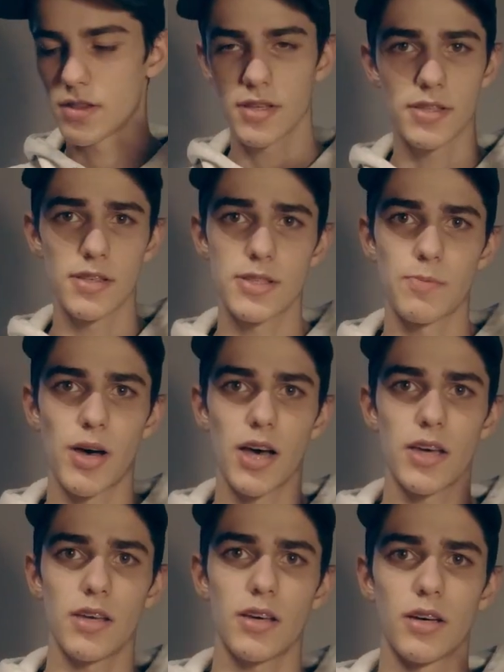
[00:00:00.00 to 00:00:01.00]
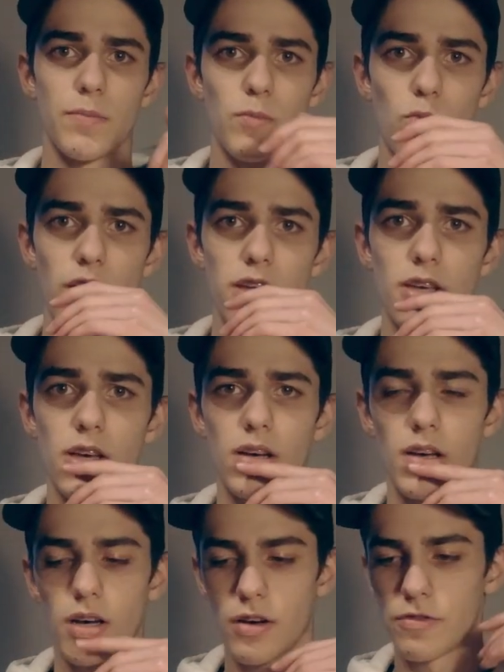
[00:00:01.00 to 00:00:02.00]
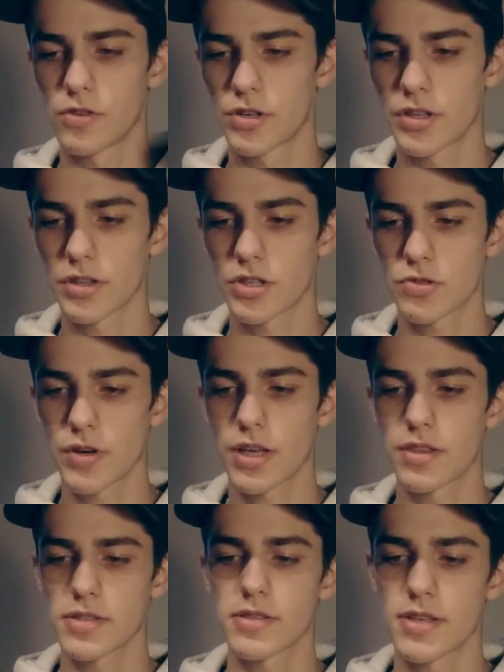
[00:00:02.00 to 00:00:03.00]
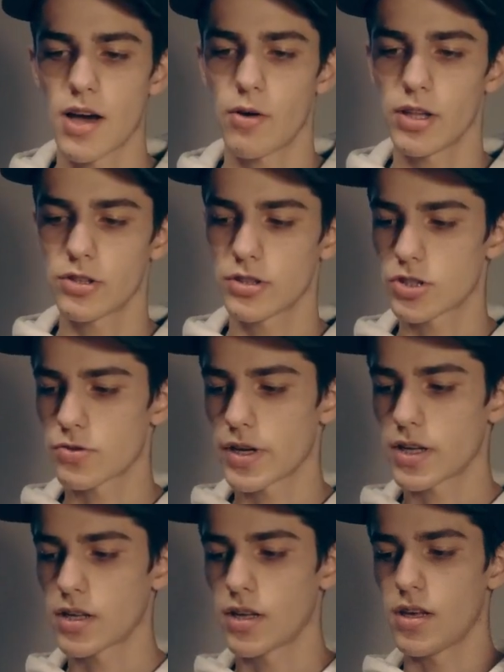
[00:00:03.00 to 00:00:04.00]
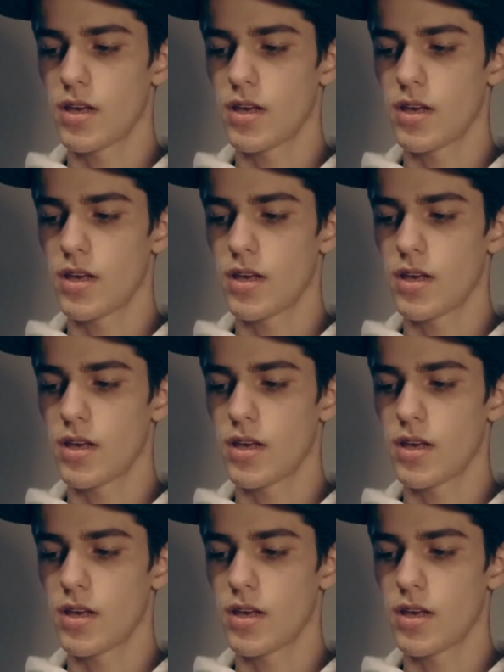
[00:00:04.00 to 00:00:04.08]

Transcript: This is my way of learning the trick. This is how I learned the trick.